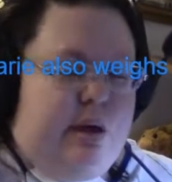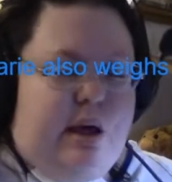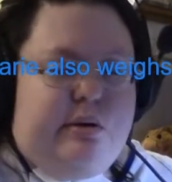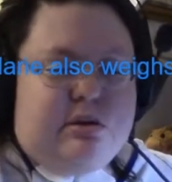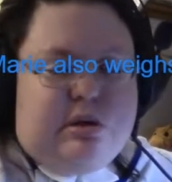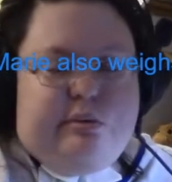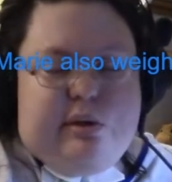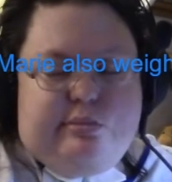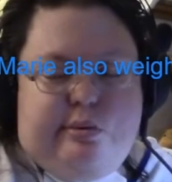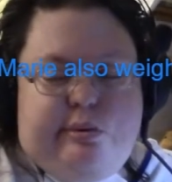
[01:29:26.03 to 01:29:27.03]
whichever
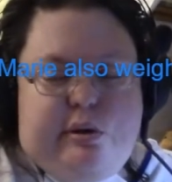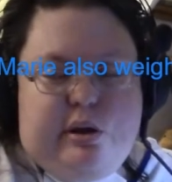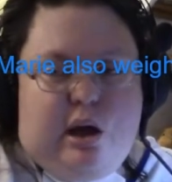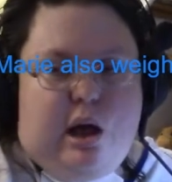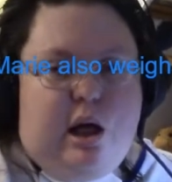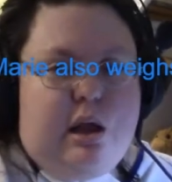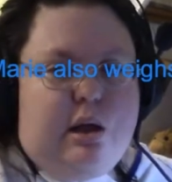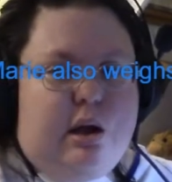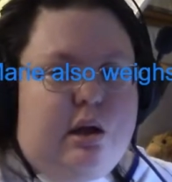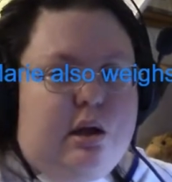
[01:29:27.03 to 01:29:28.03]
you prefer to call
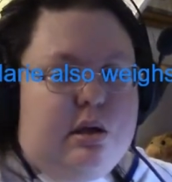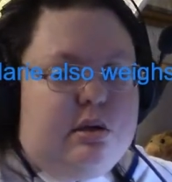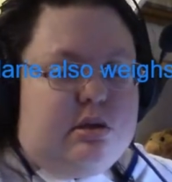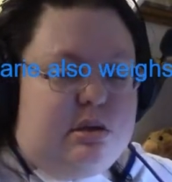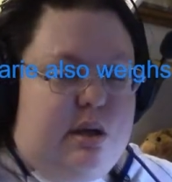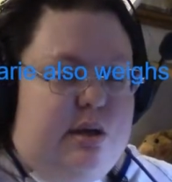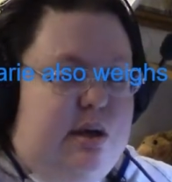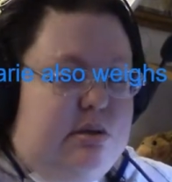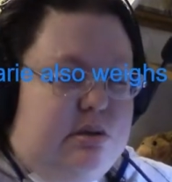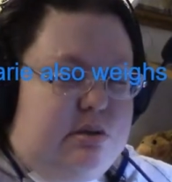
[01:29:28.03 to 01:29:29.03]
her,
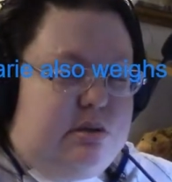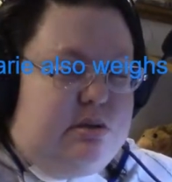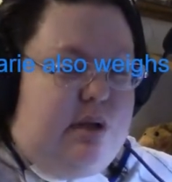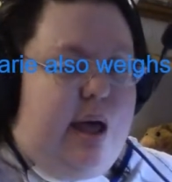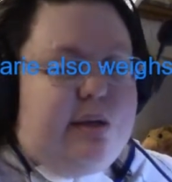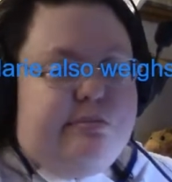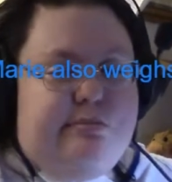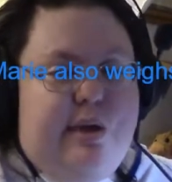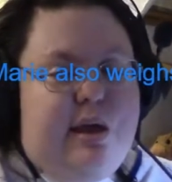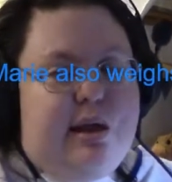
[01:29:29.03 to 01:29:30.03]
she's
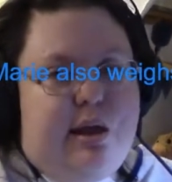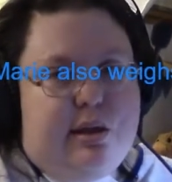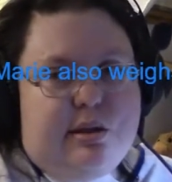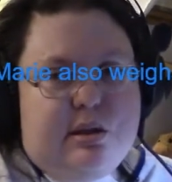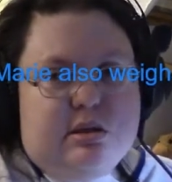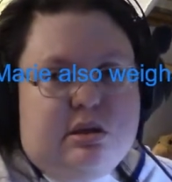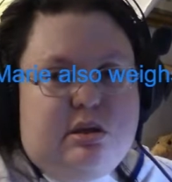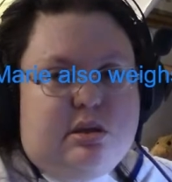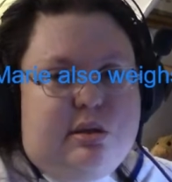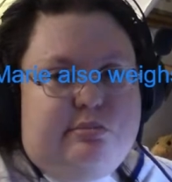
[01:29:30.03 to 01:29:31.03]
admitted
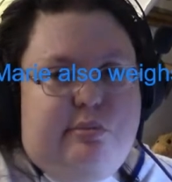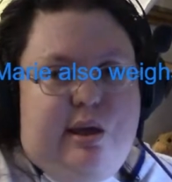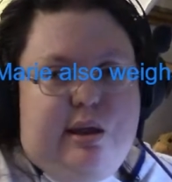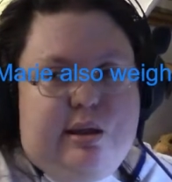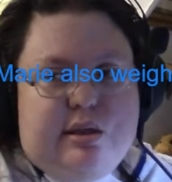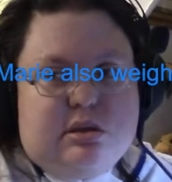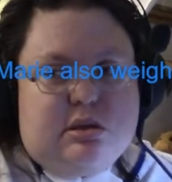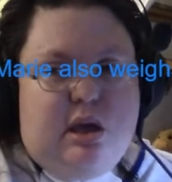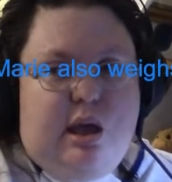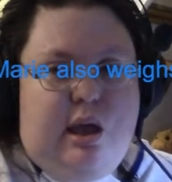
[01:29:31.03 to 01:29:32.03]
that
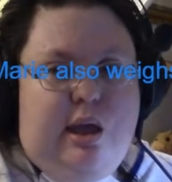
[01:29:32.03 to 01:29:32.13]
she